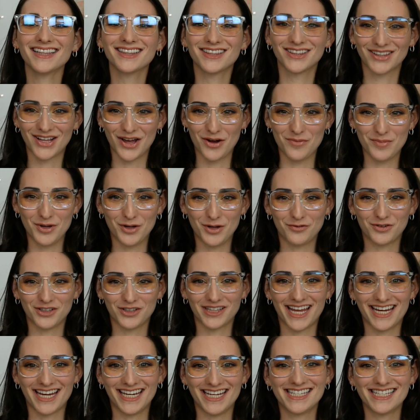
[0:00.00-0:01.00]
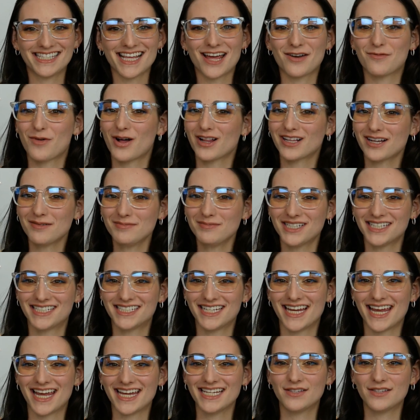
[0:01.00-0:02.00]
Hello beautiful ladies, and welcome to
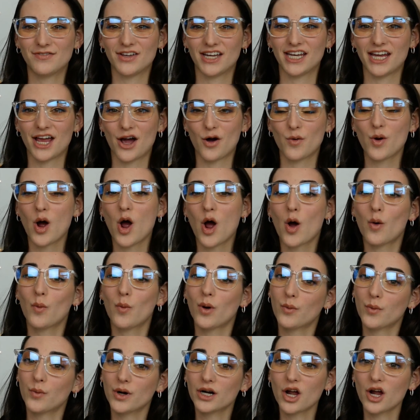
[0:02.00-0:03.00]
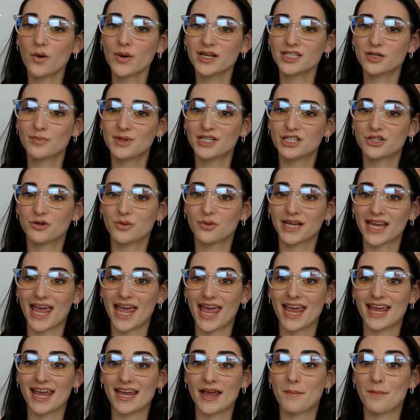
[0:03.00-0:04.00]
today's video where we're going to be doing
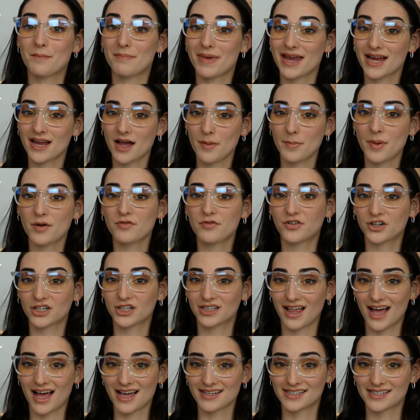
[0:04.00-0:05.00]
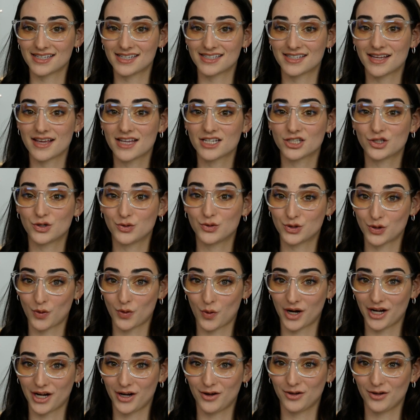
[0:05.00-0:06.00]
a makeup for glasses
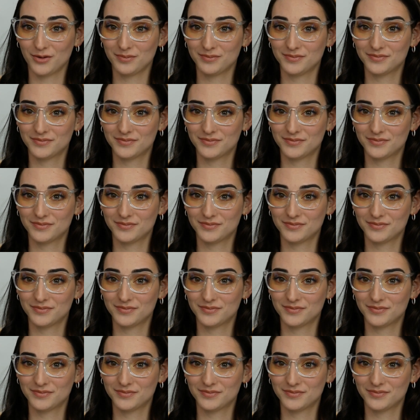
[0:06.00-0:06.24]
tutorial.